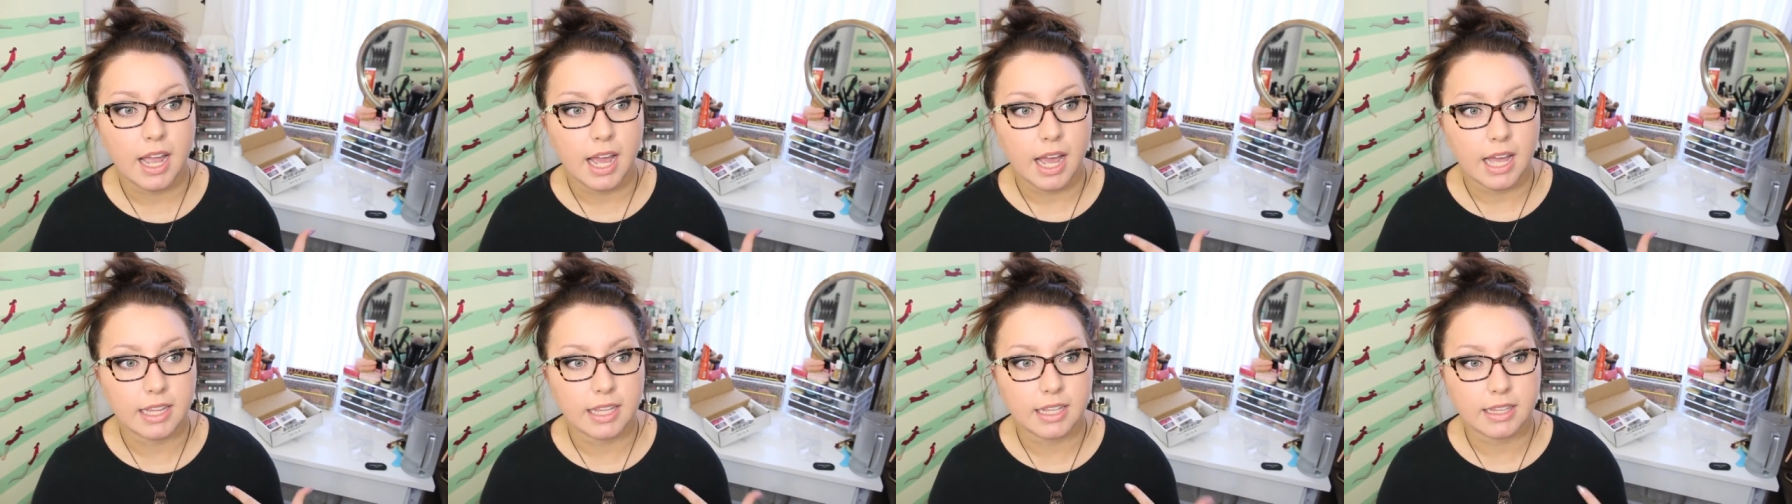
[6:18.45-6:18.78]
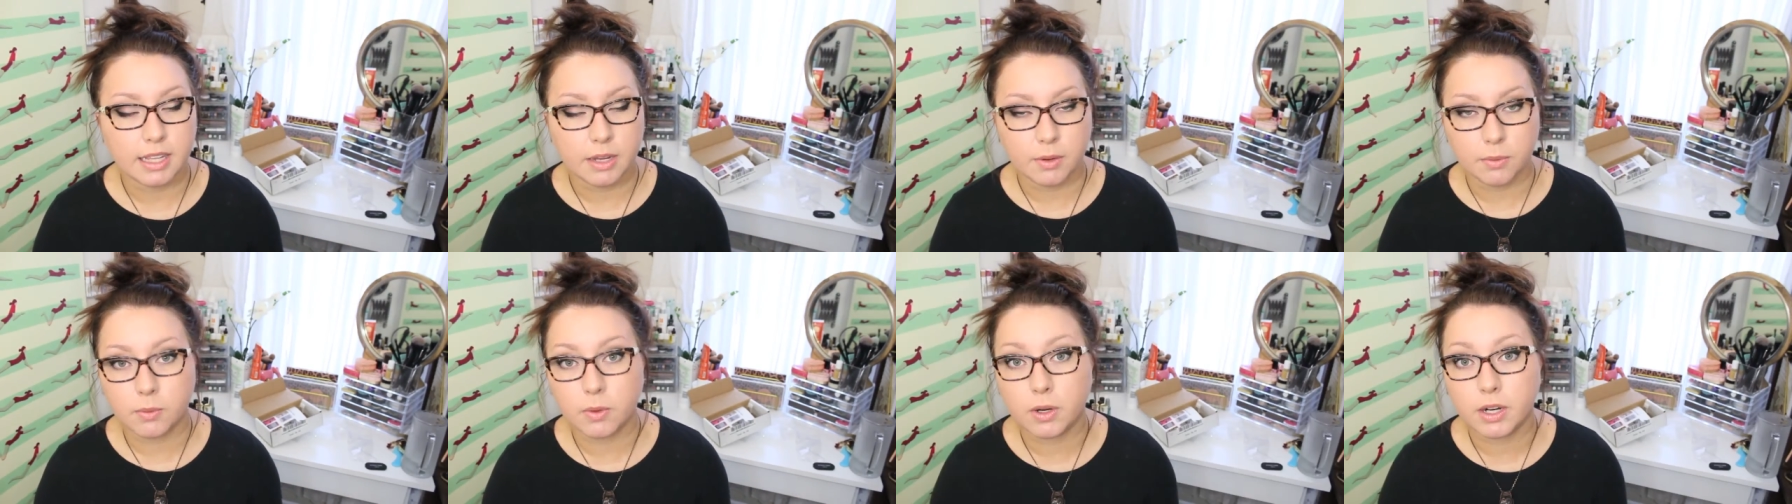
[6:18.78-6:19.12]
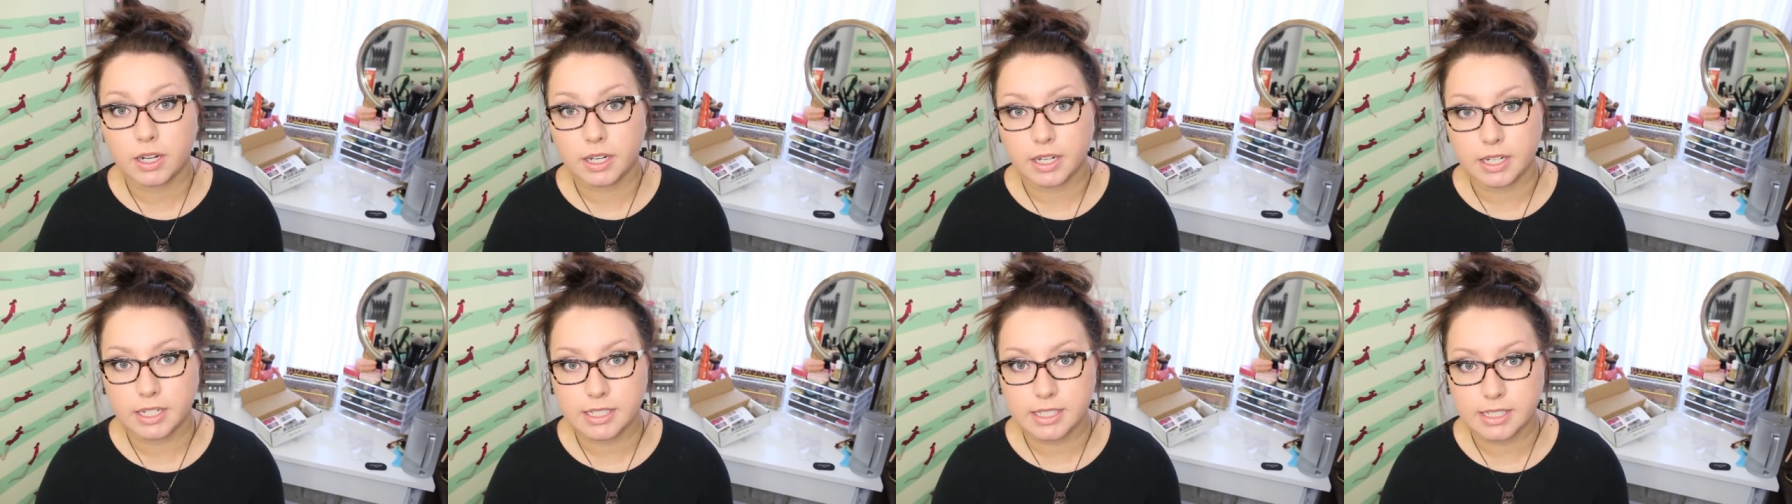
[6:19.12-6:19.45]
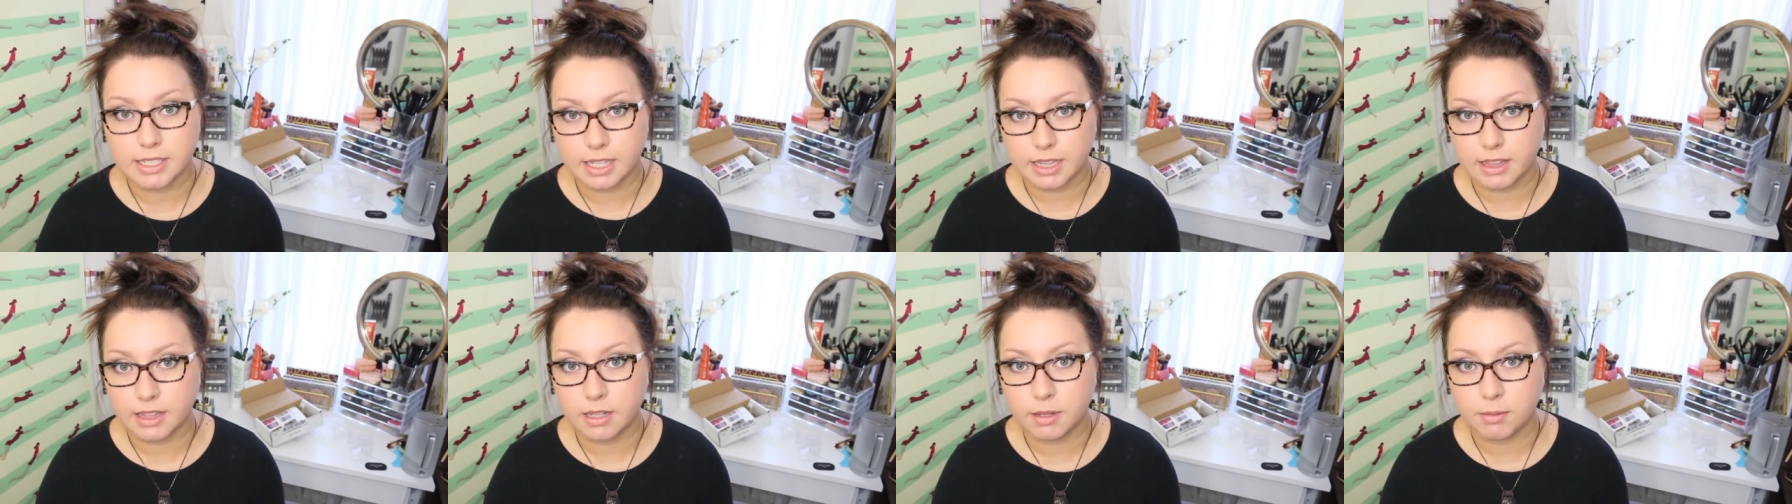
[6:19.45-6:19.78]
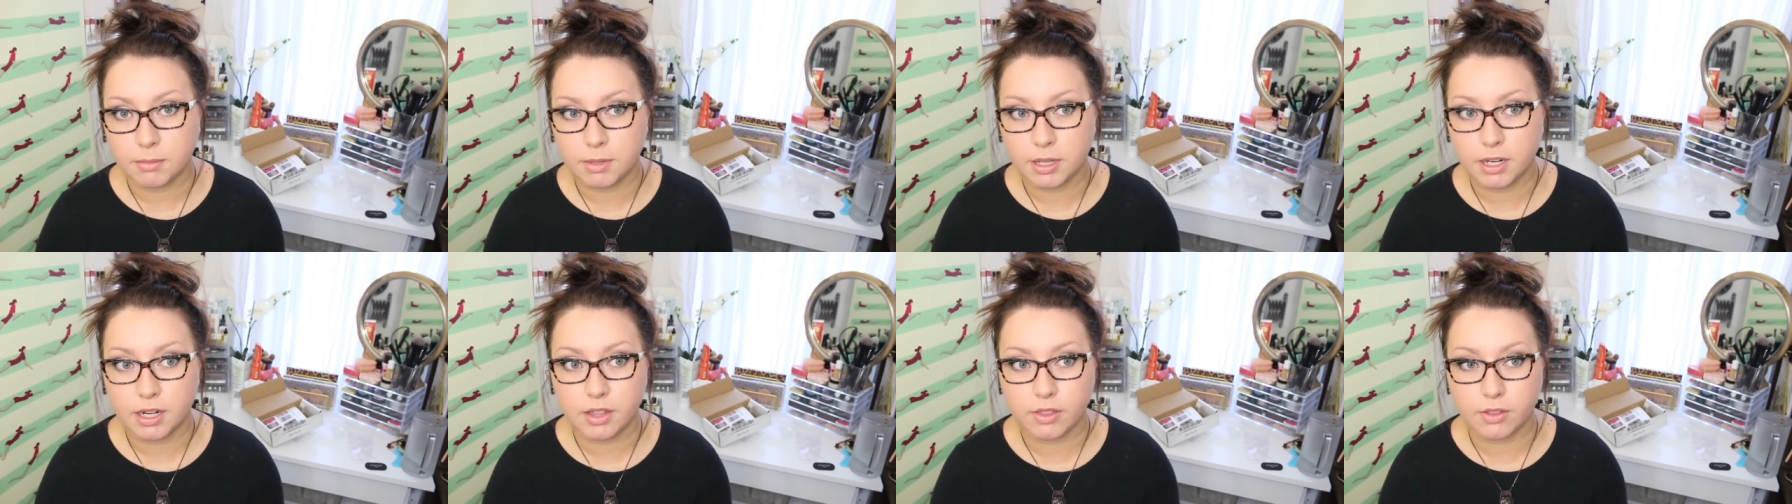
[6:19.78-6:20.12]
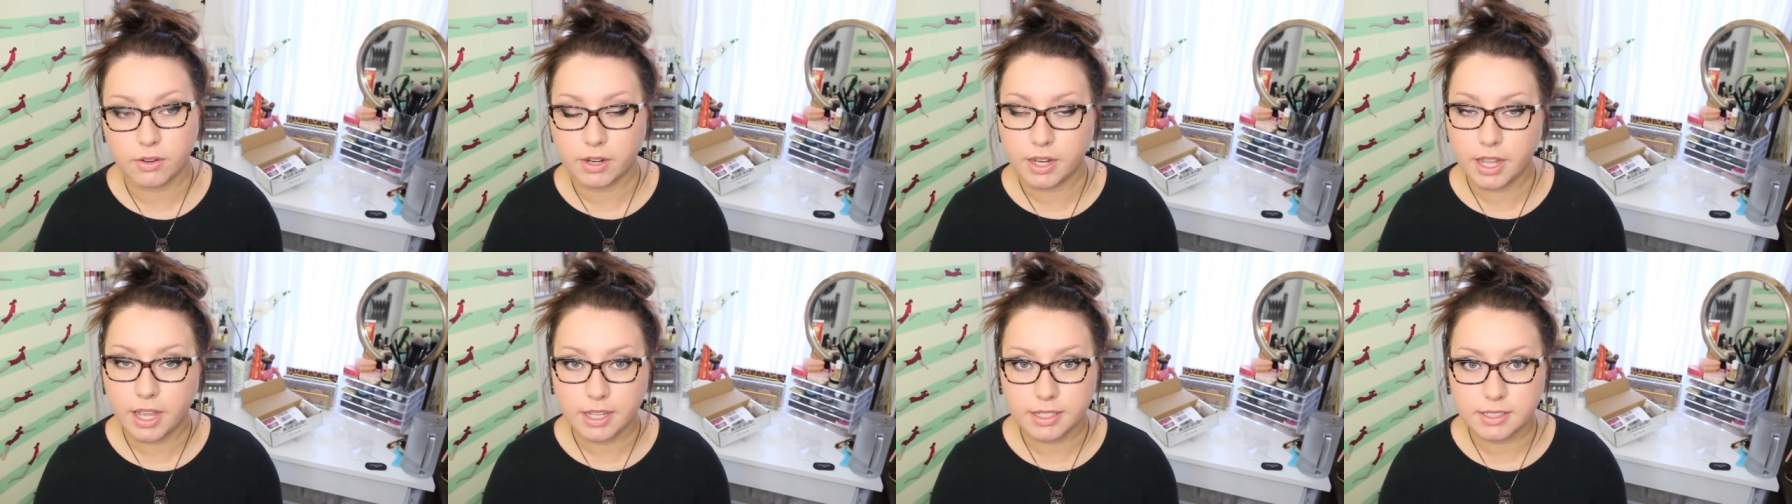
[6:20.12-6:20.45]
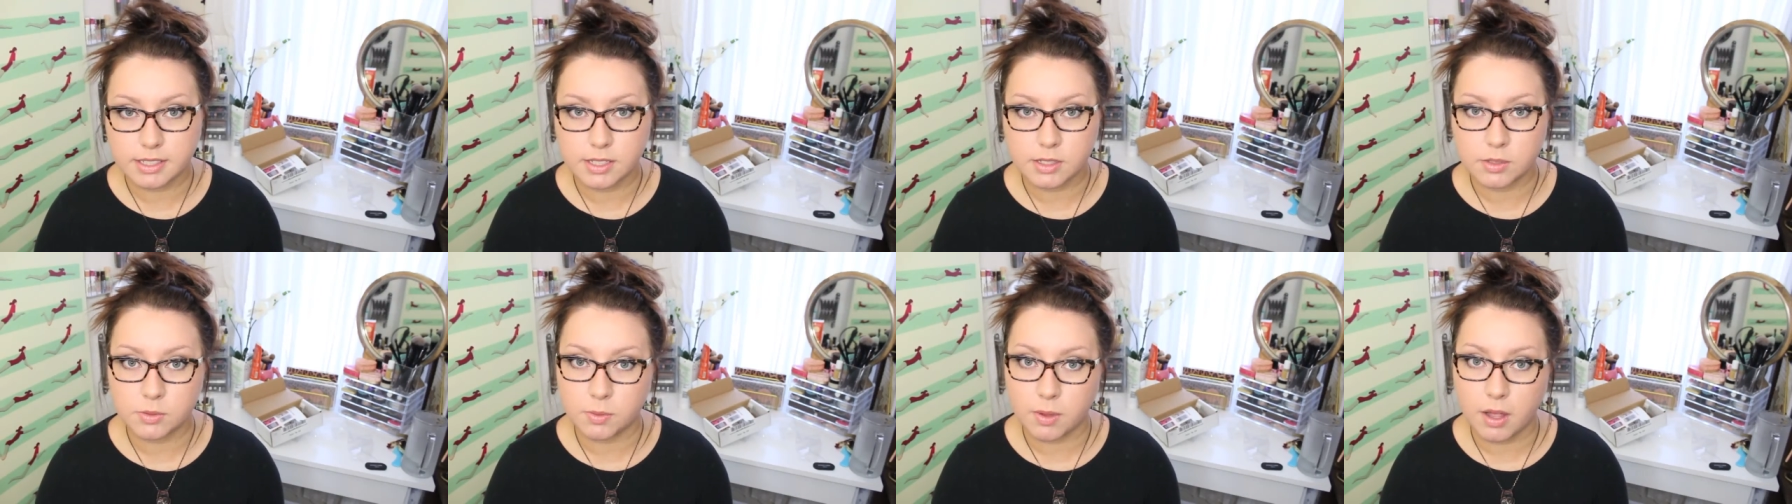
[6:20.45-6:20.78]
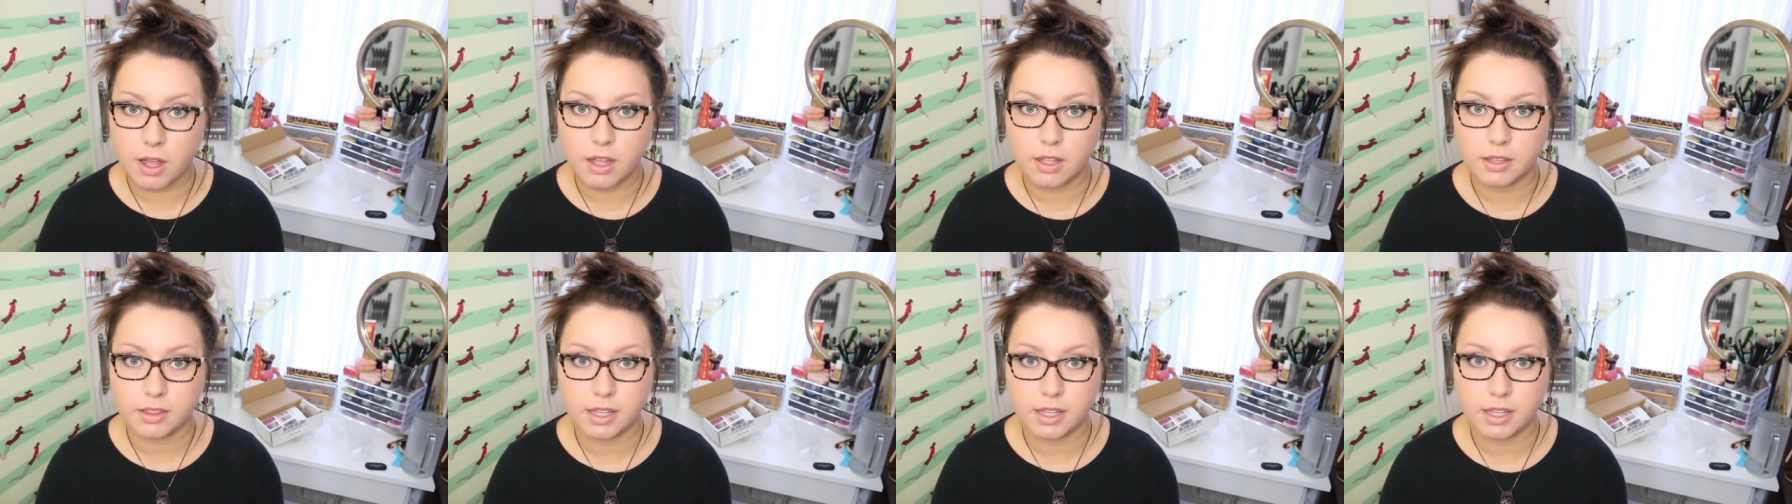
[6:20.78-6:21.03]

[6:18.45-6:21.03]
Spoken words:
and that they were going to send them another case as well,